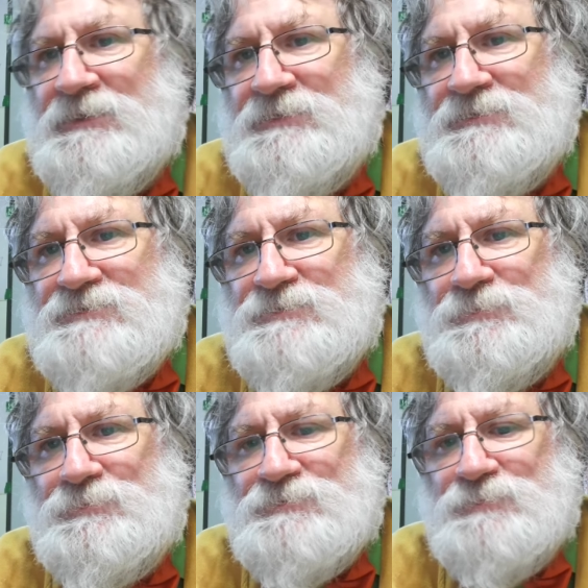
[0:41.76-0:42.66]
in the
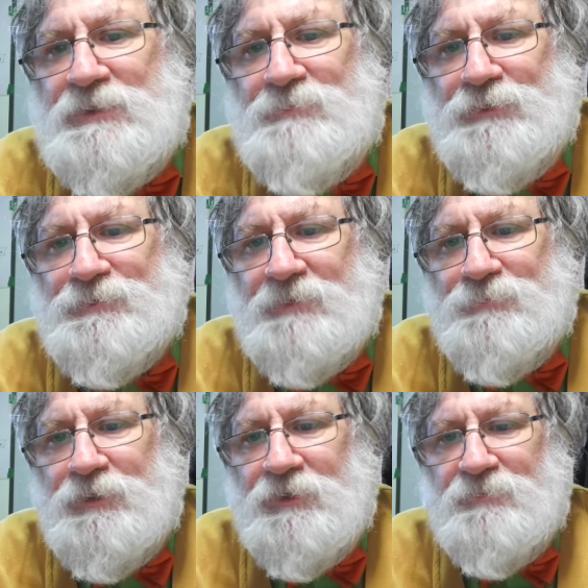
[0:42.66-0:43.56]
school's rebuilding
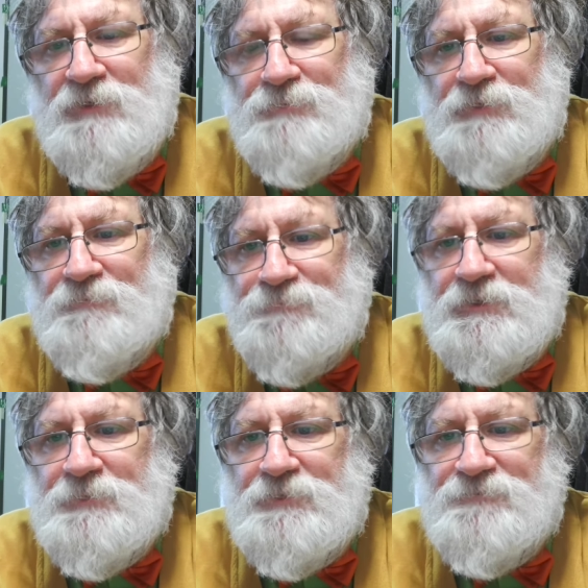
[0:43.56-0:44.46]
programme have been
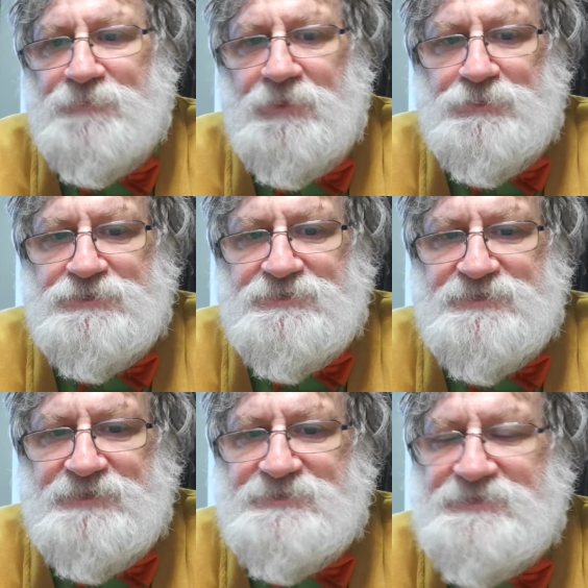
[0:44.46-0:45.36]
fully refurbished
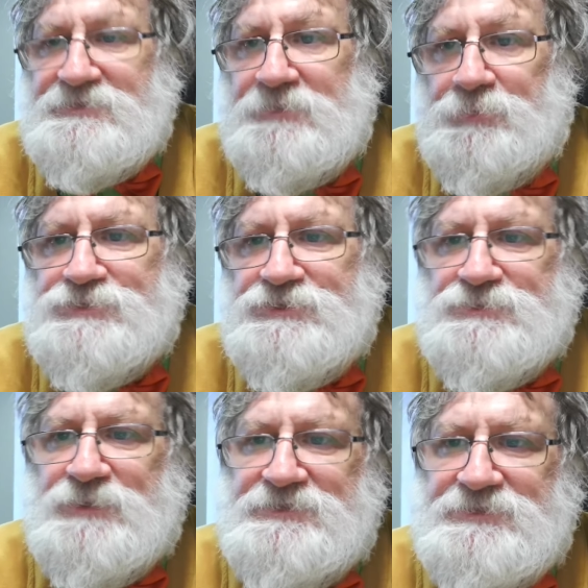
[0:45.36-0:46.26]
since its launch in
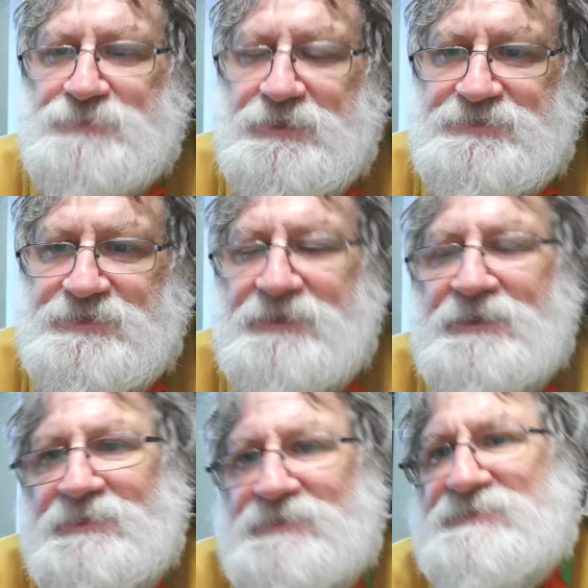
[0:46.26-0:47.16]
2020.
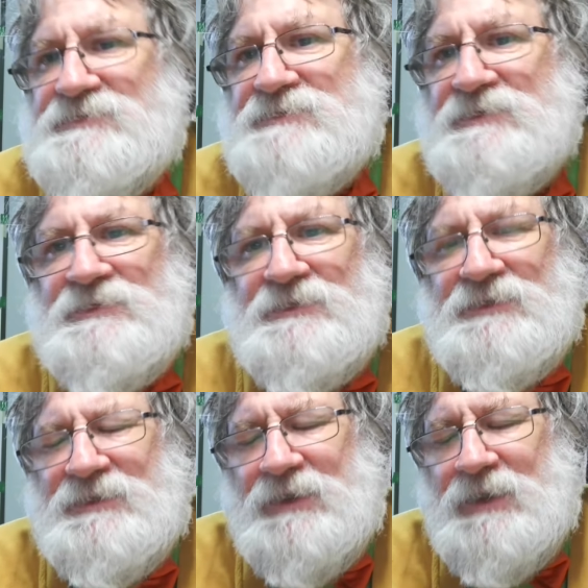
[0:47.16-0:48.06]
This is
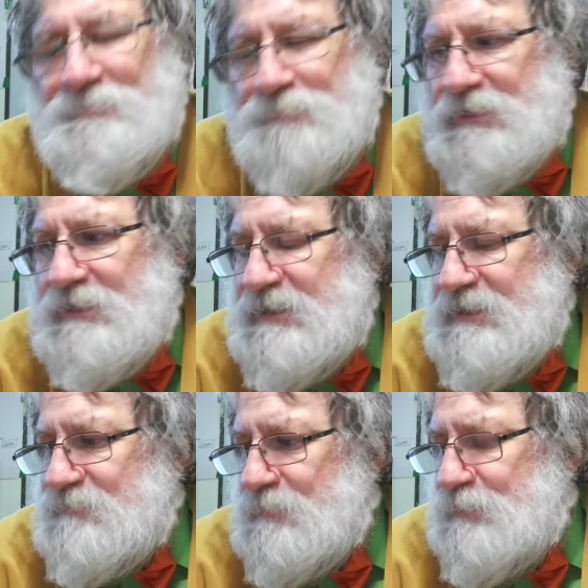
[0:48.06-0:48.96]

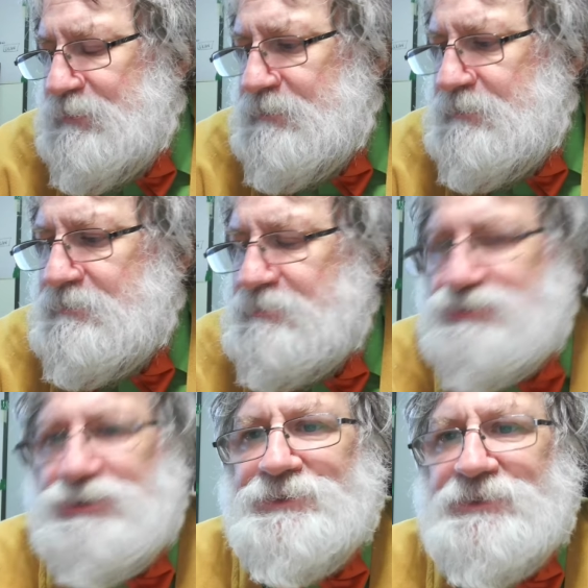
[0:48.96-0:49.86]
unbelievably
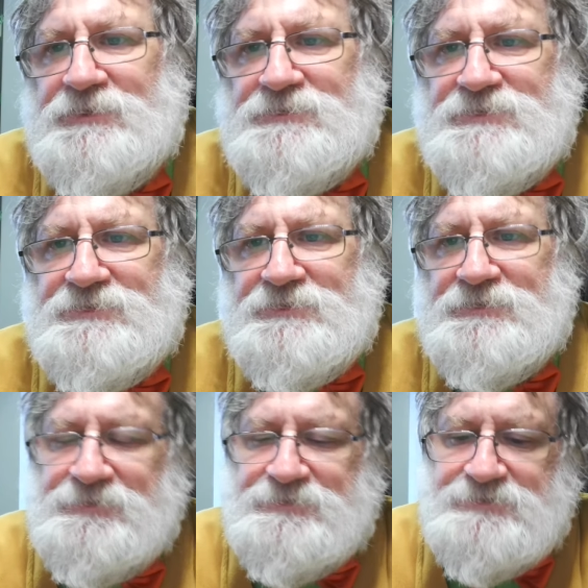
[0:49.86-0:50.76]
shoddy, isn't it?
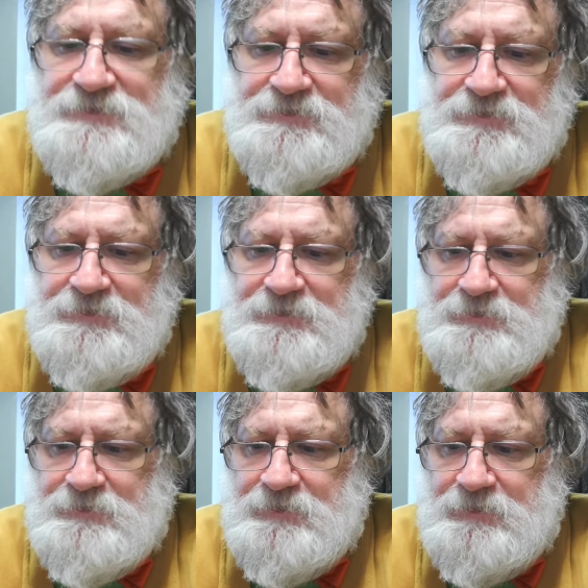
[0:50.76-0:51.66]

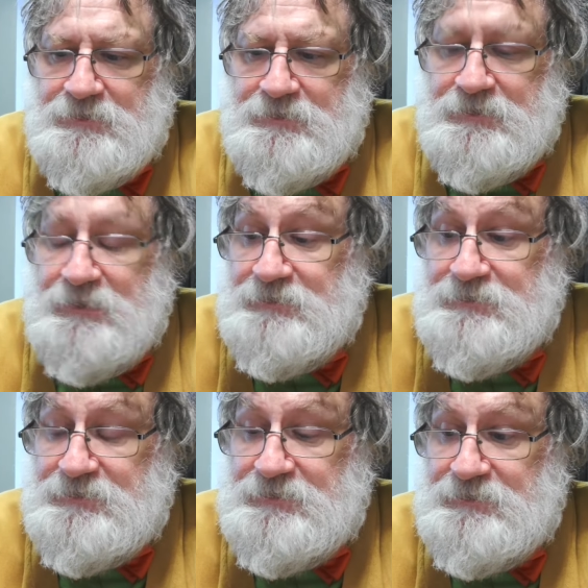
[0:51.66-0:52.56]
That
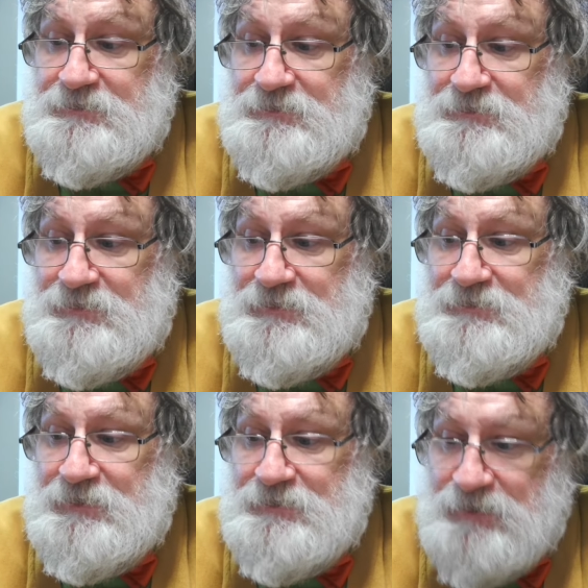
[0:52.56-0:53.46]
in
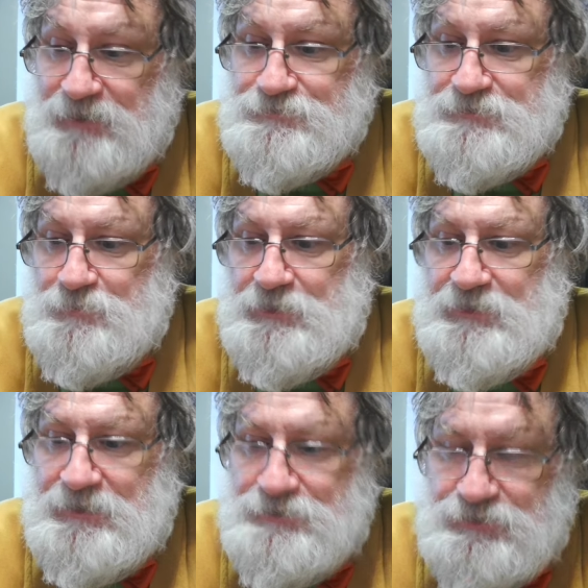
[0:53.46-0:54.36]
a country
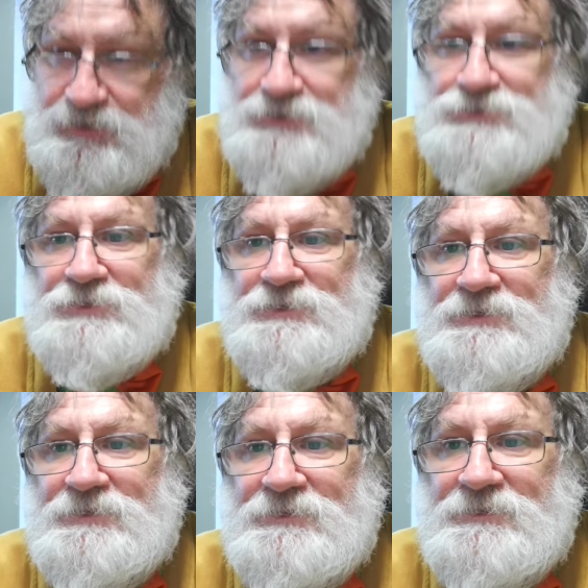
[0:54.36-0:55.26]
where education